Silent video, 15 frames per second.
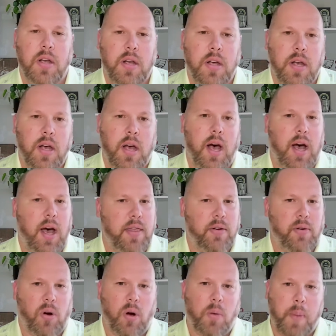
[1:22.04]
And they're
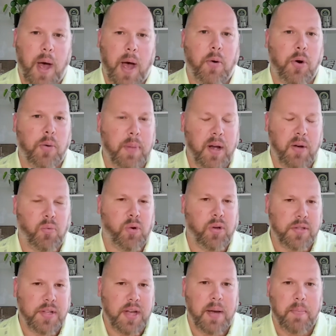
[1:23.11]
all powered by
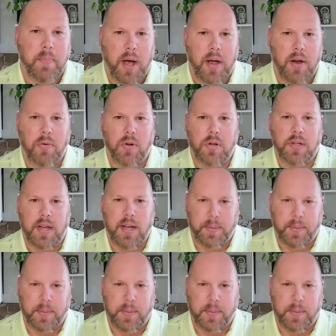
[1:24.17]
real-time buyer intent.